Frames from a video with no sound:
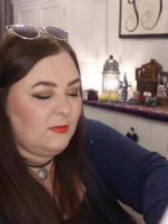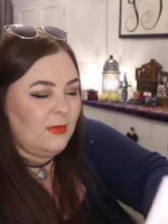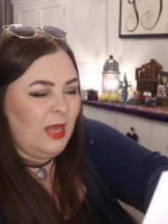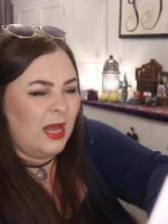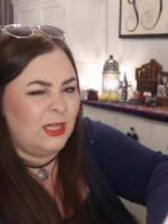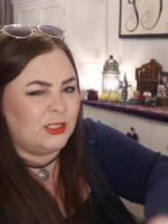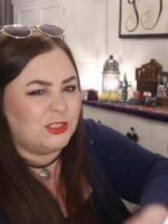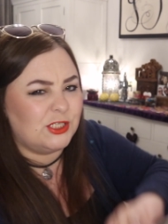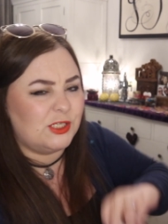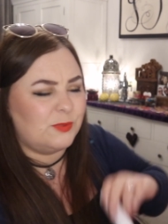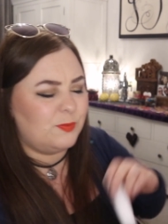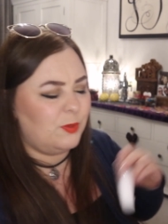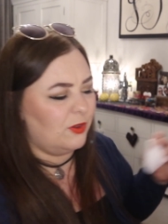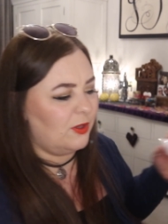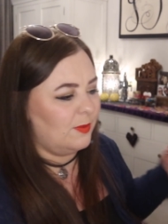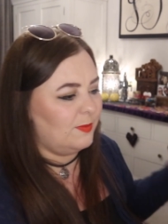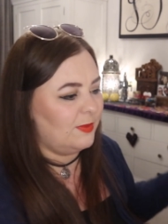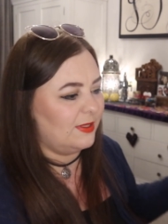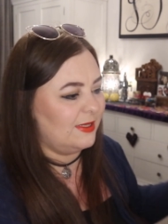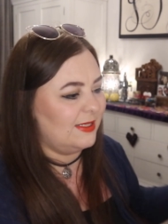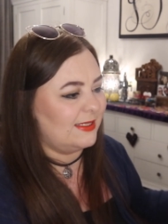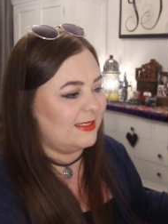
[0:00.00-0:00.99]
I'll just put
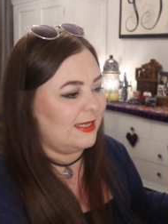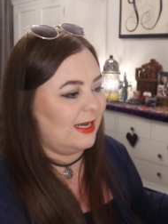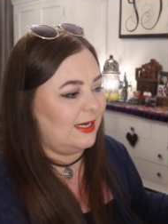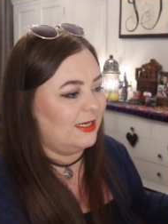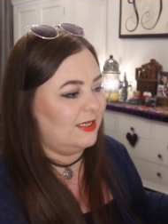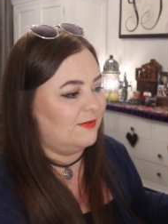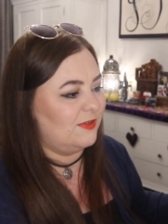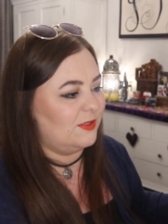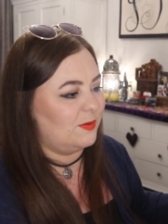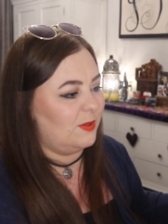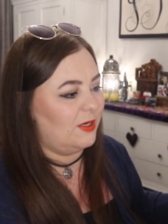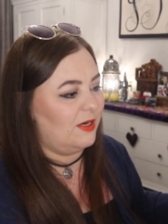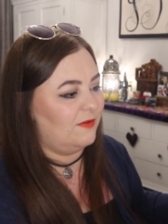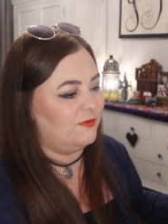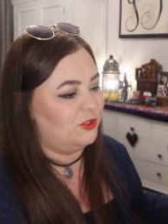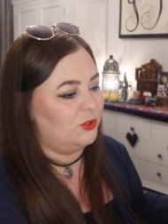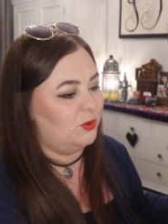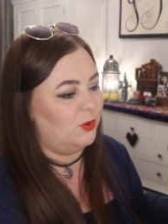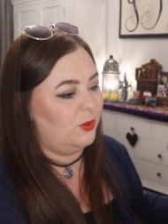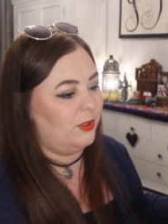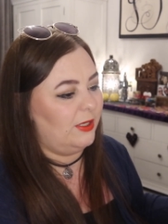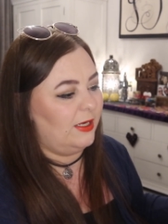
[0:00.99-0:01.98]
them to the side of us when I've
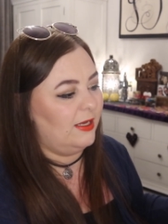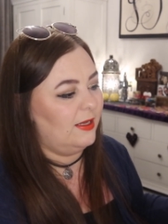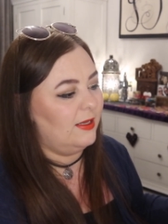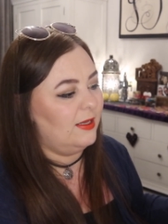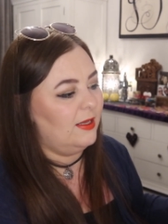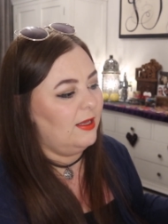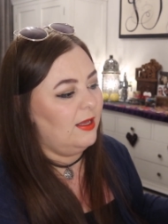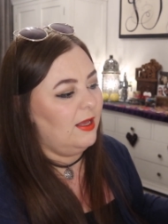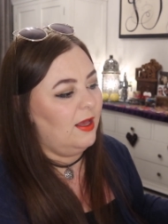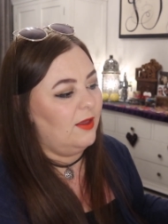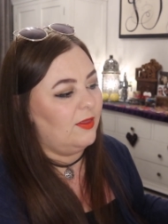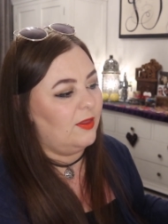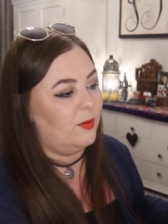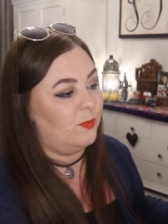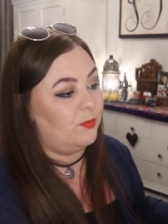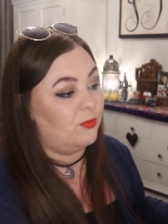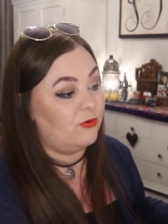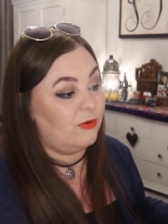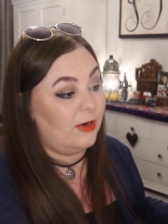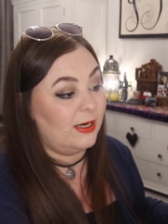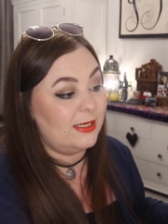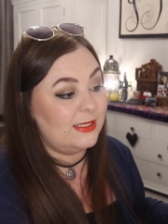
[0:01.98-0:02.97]
shown you the
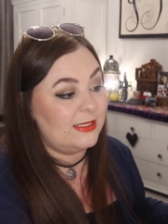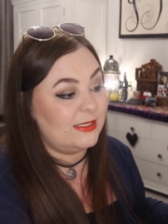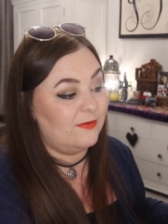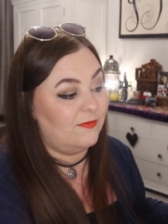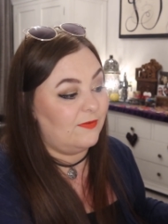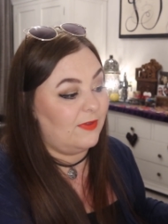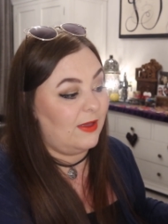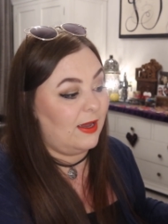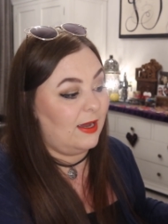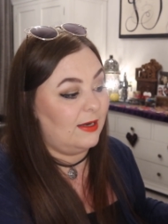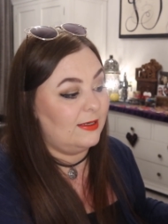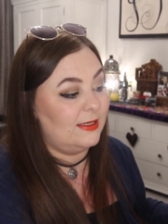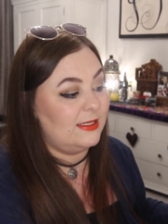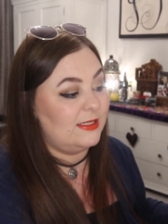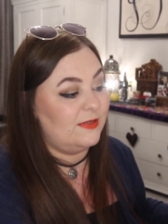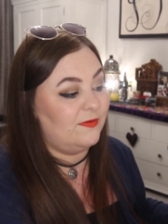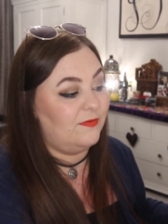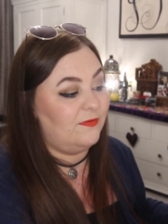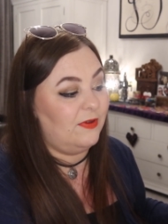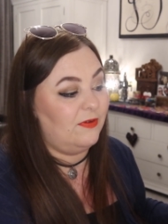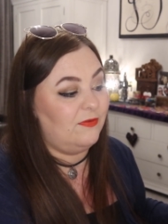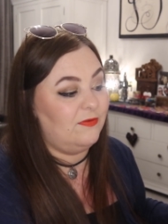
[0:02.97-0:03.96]
price of that is
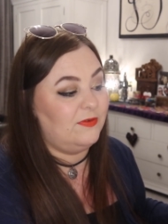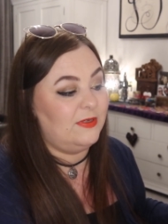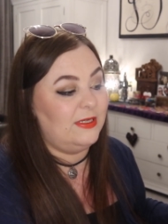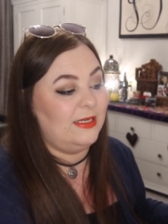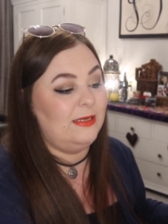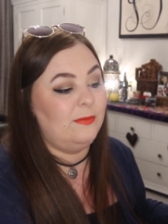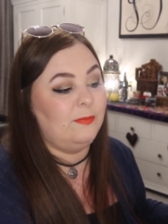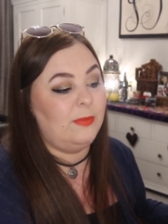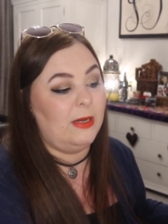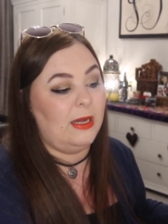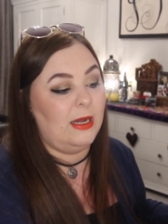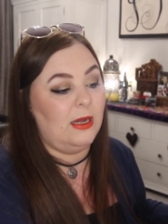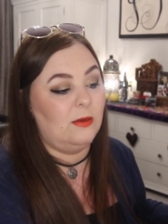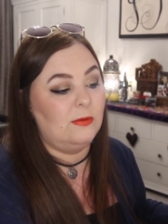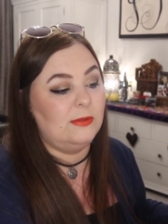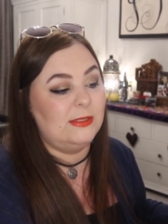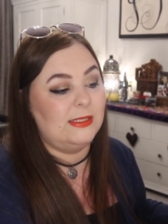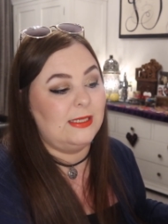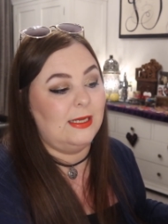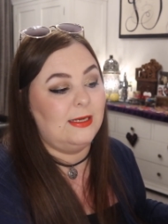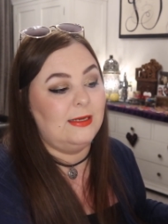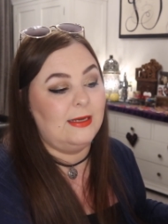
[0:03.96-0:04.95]

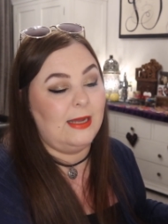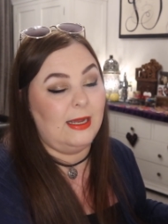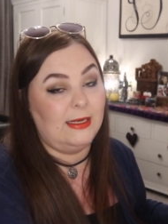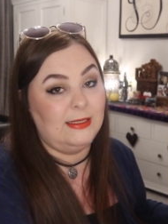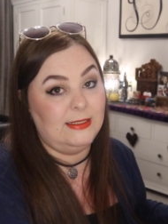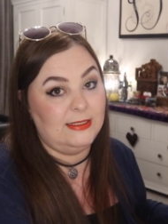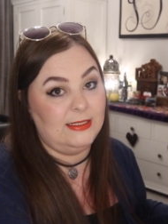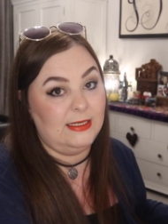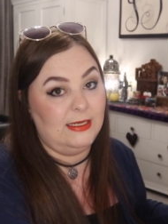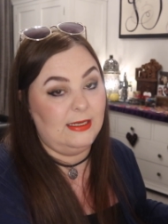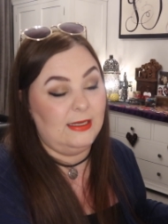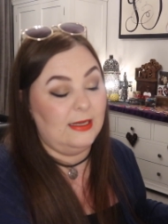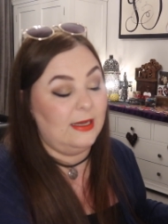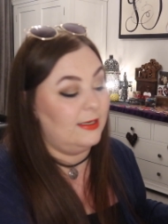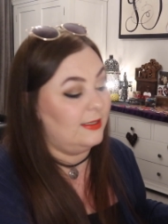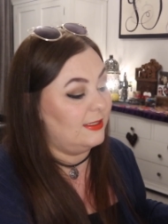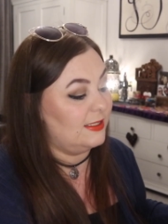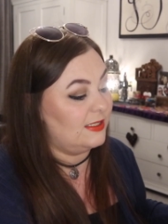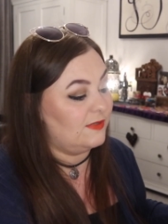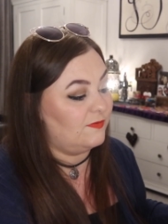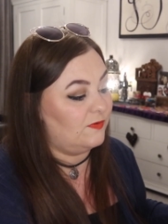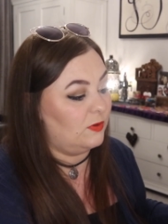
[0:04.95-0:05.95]
£15.90 and
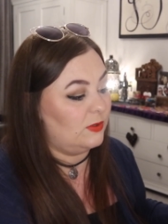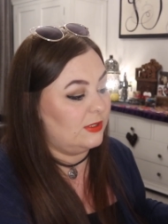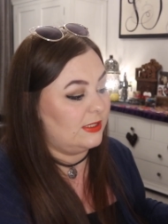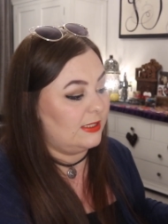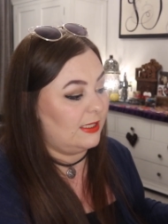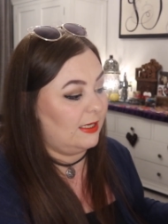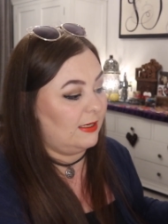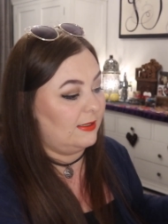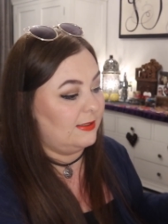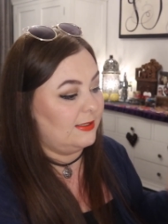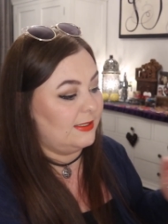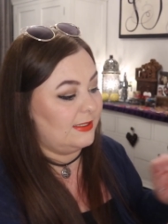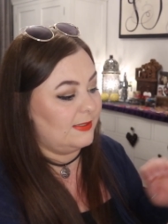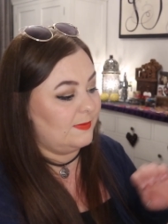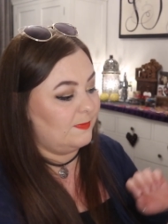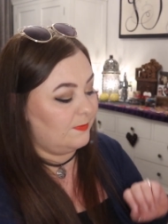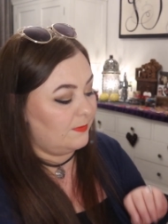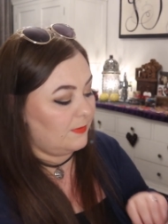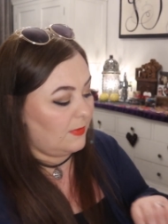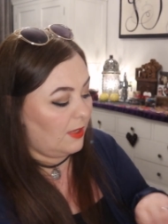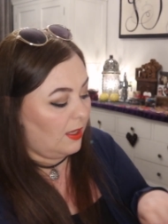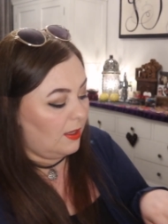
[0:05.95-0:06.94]
it's full size
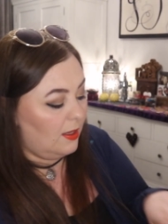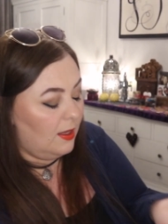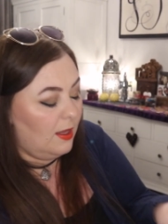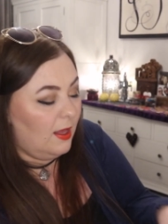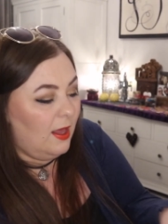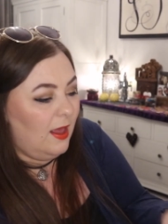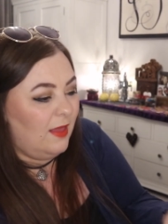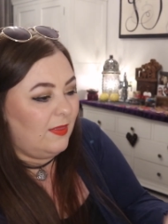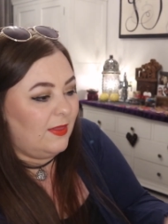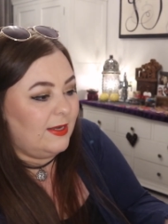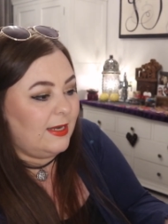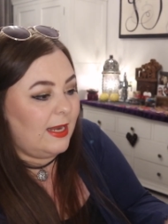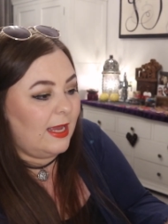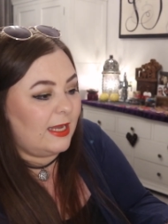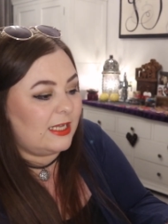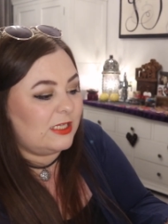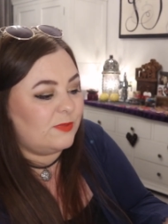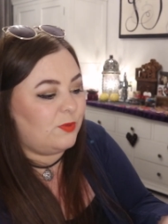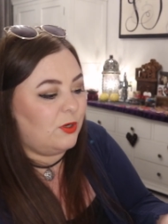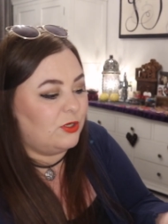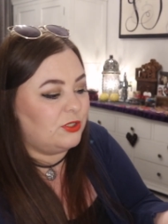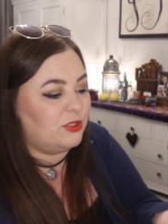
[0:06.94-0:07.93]
the
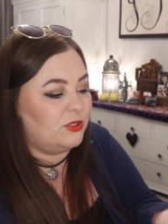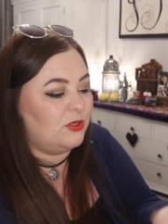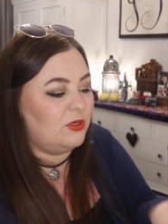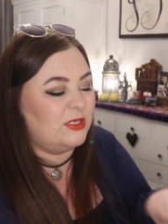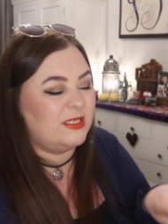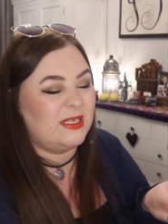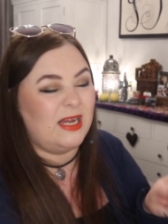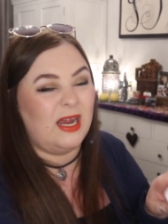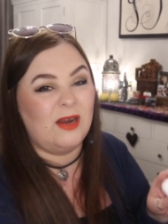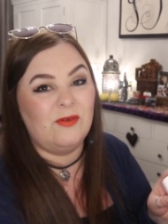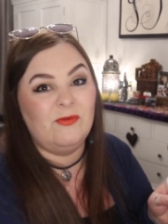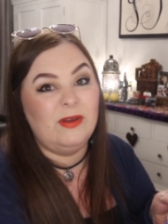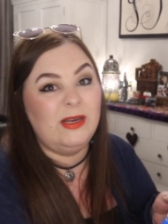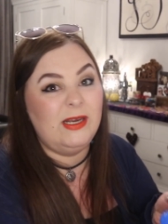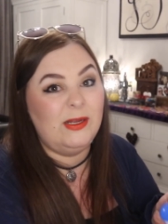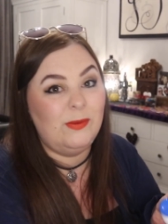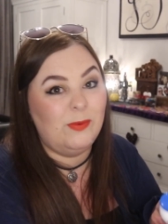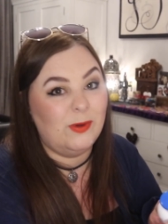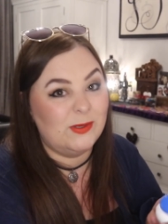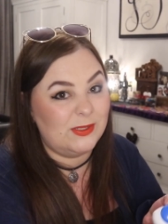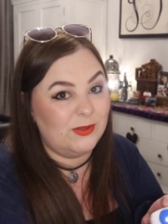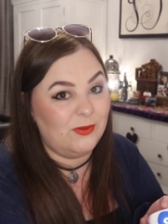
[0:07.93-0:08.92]
next product I really
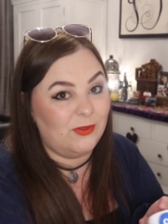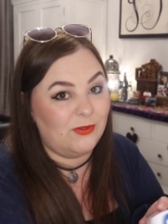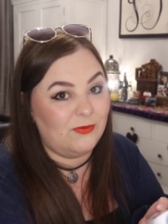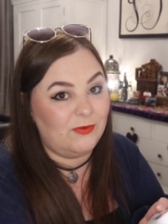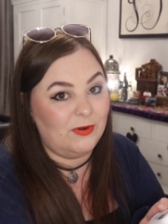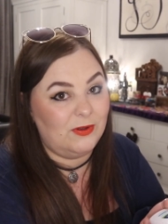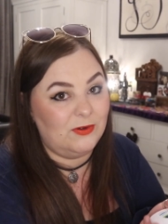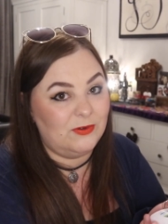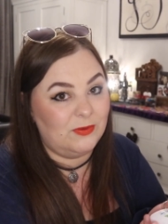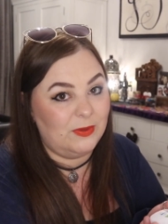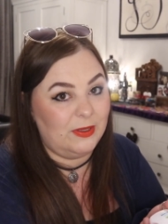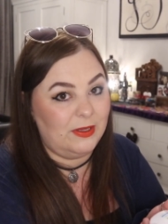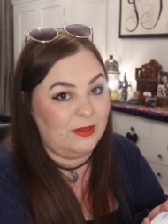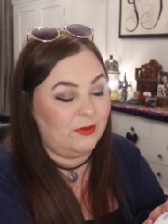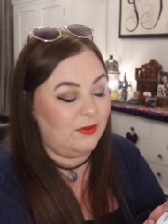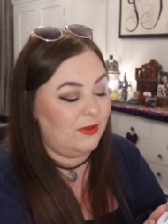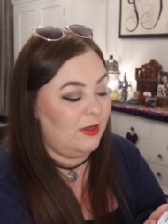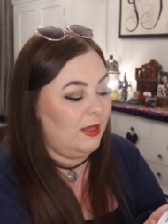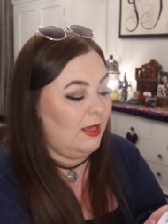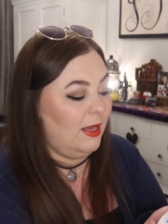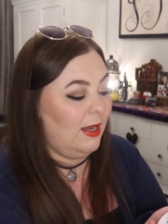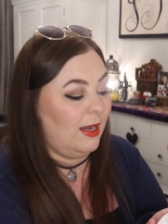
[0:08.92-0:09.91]
wasn't thrilled with
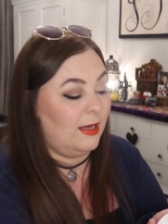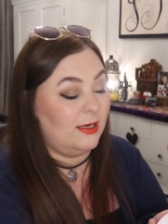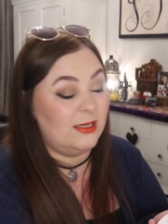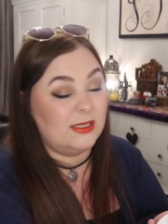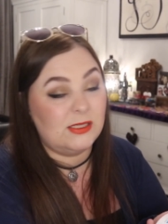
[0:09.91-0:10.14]
and